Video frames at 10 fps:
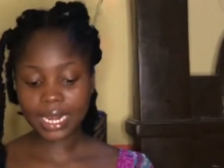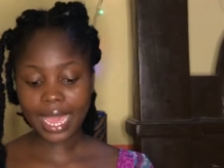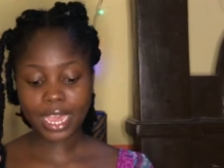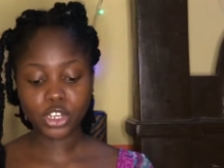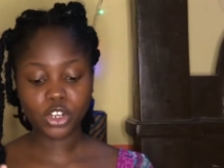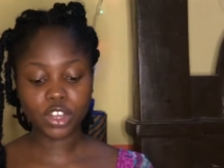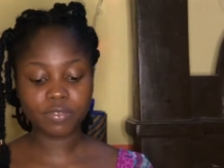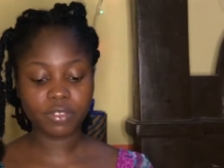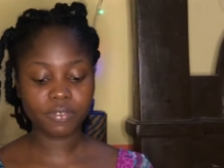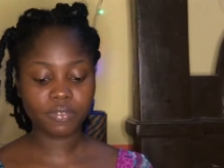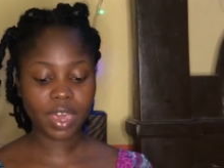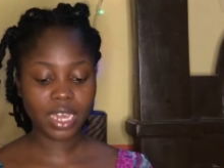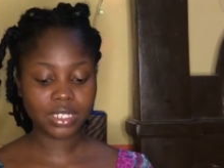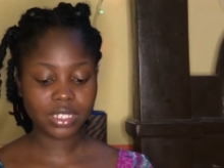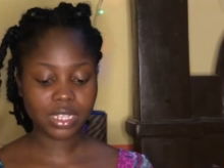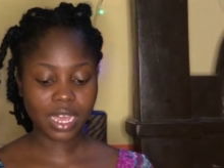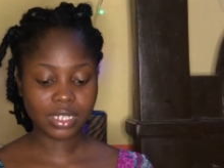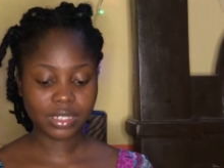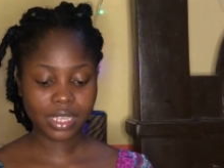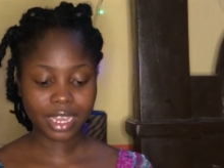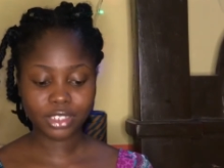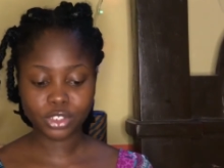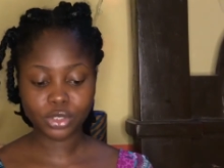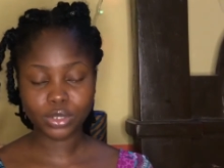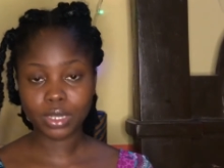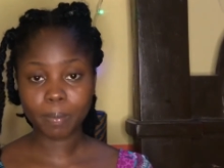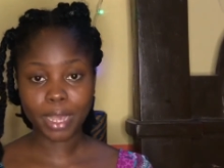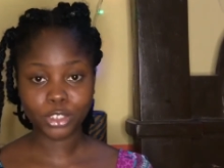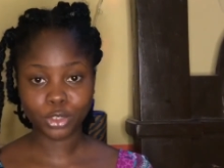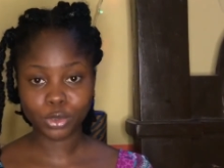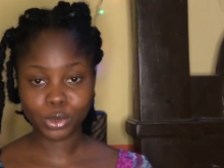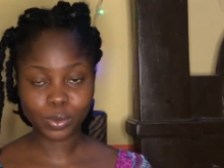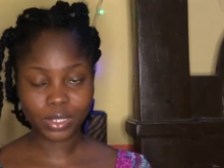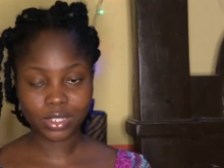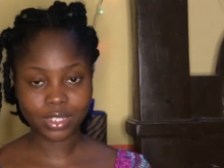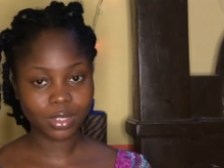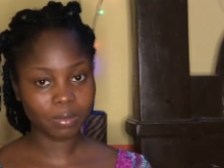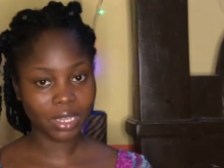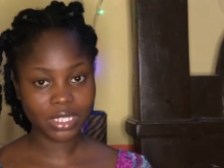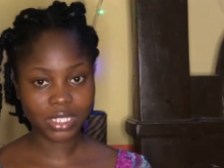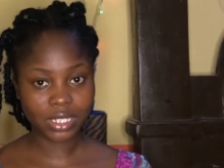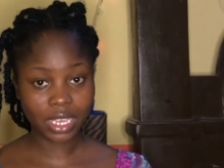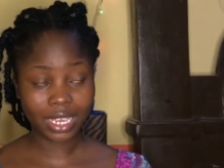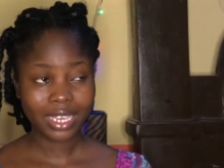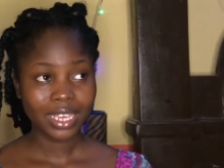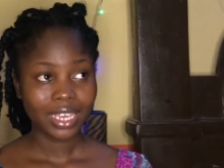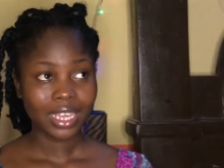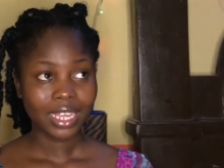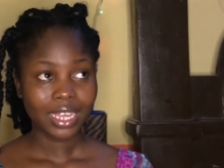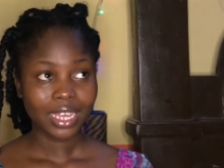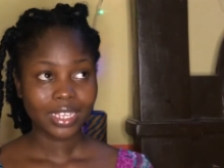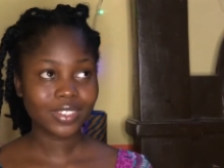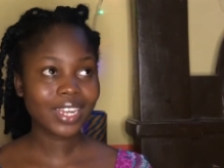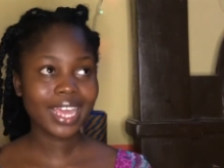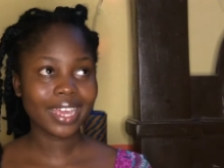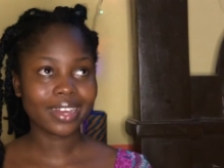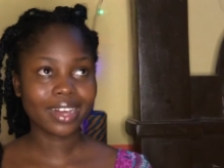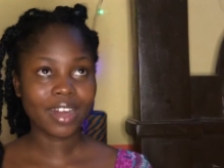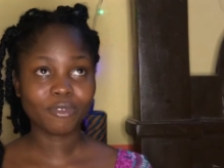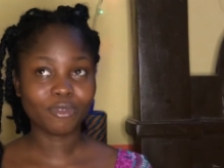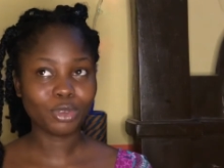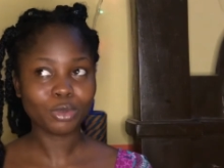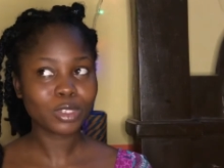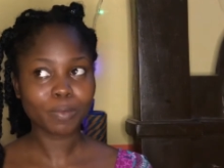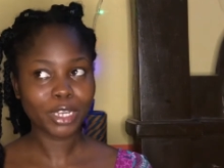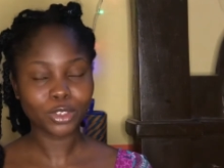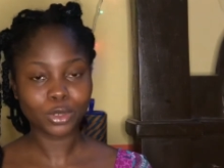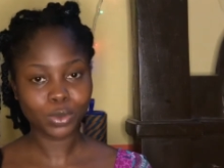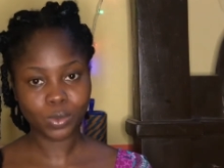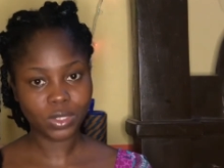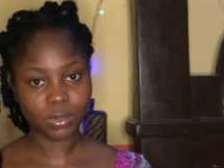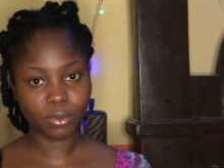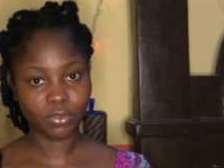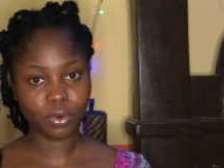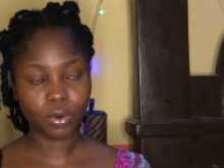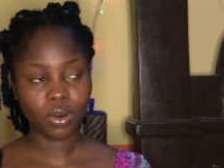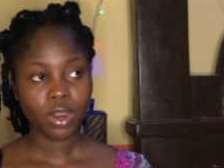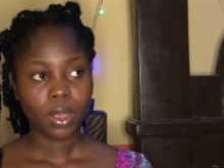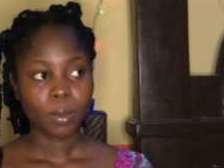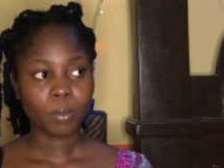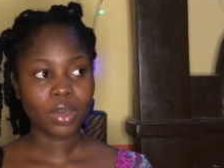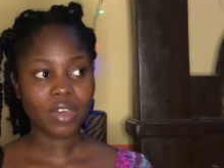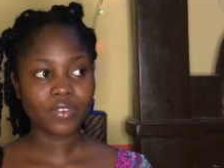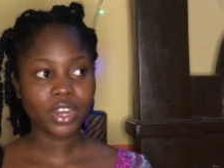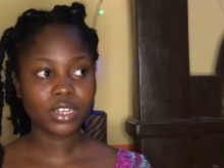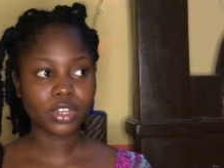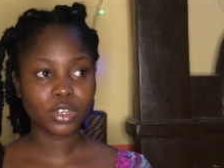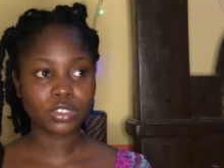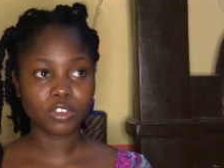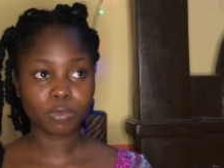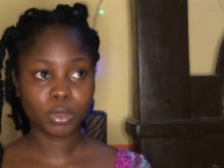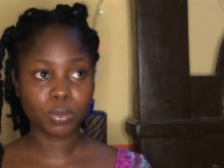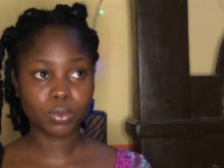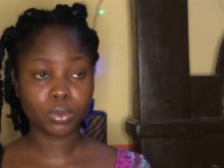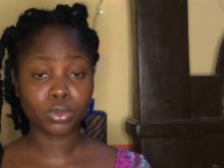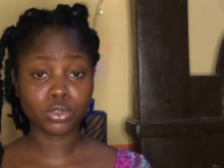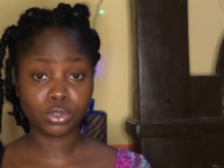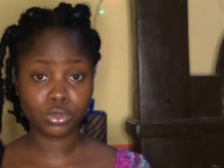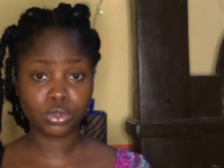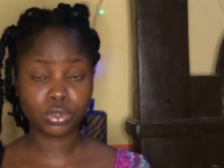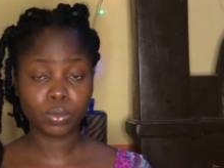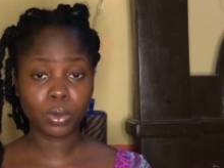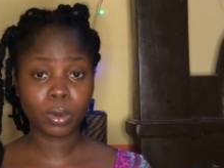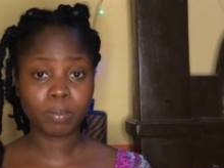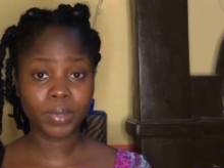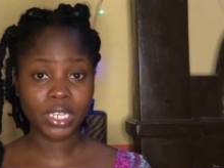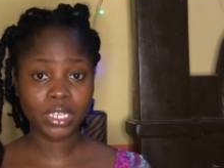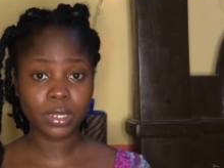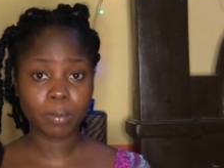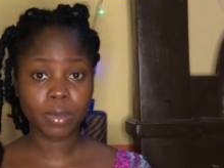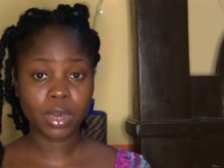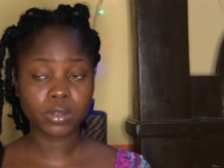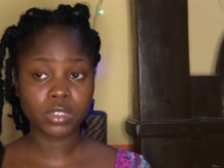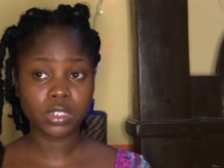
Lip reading: I love the fact that I didn't use a passion twist to make this hair. It's not like I've used passion twist before, but I've heard a lot of people on YouTube complain about